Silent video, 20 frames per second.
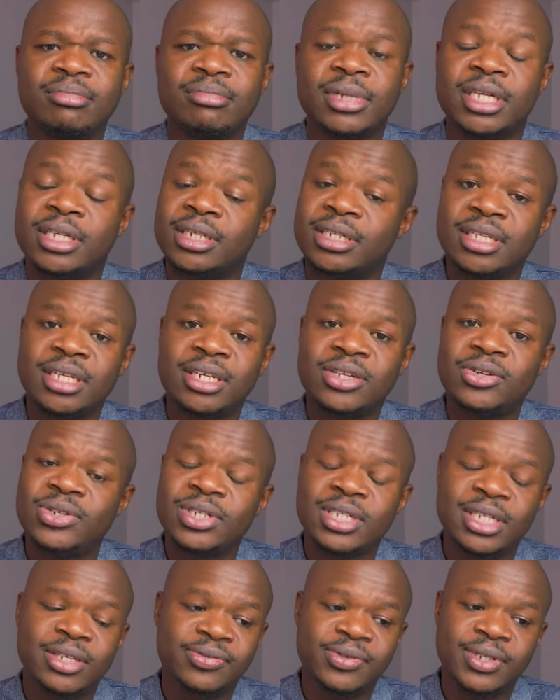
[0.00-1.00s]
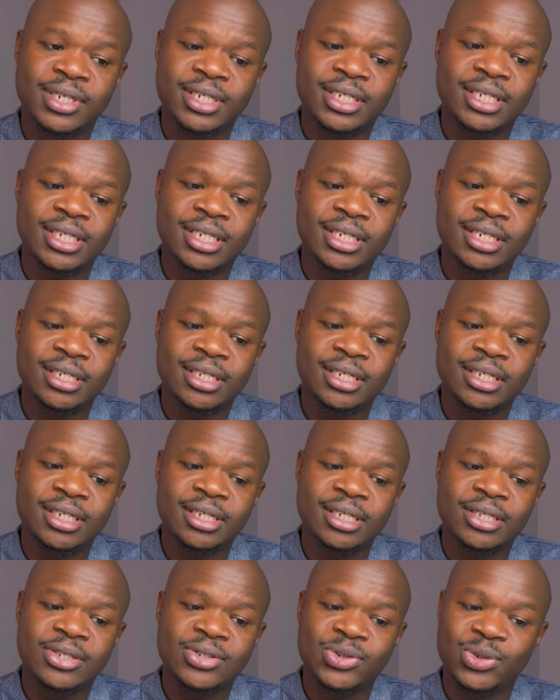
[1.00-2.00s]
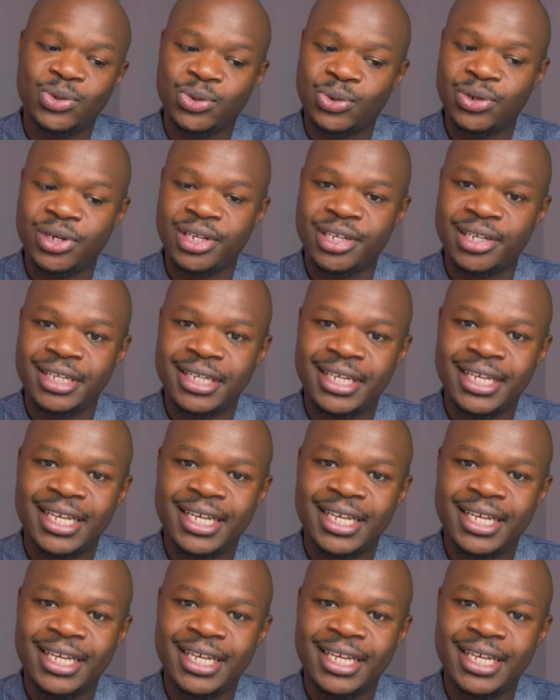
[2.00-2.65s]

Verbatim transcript: But I don't have such a story.